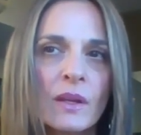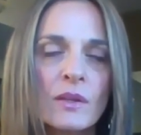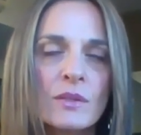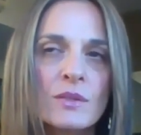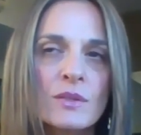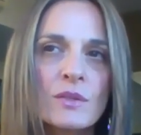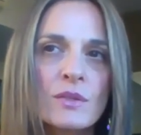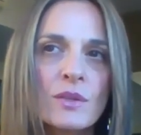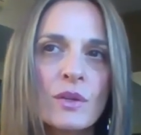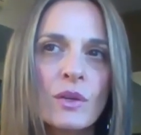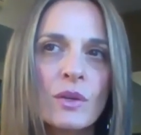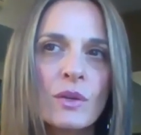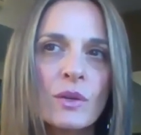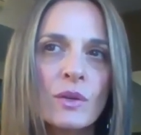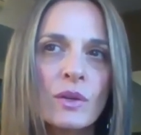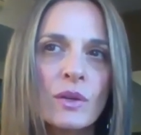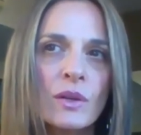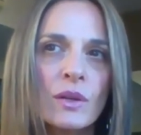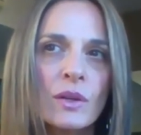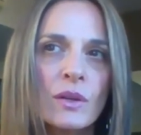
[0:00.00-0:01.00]
So
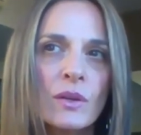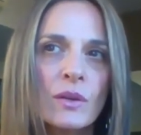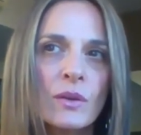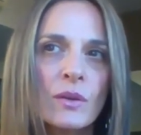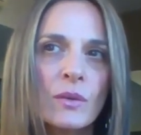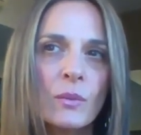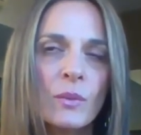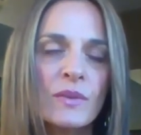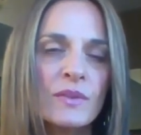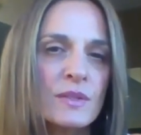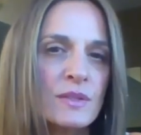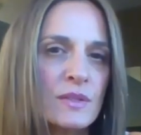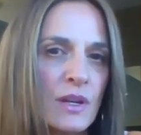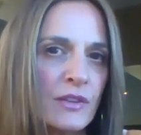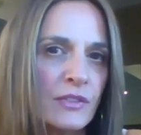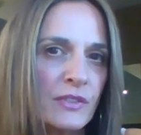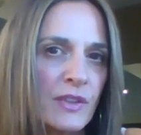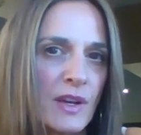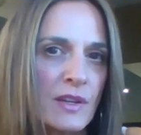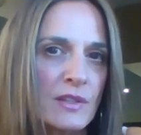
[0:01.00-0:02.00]
with
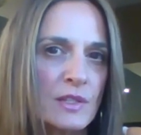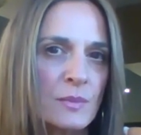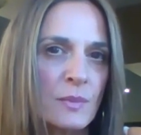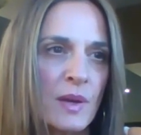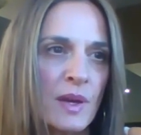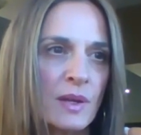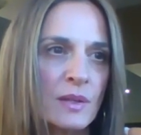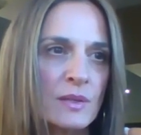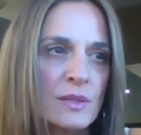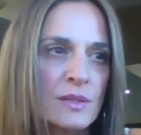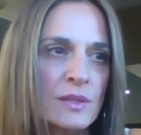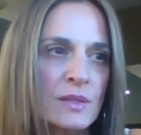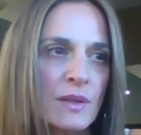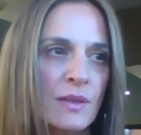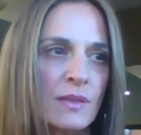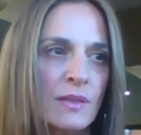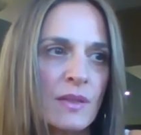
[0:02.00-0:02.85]
soft aspects,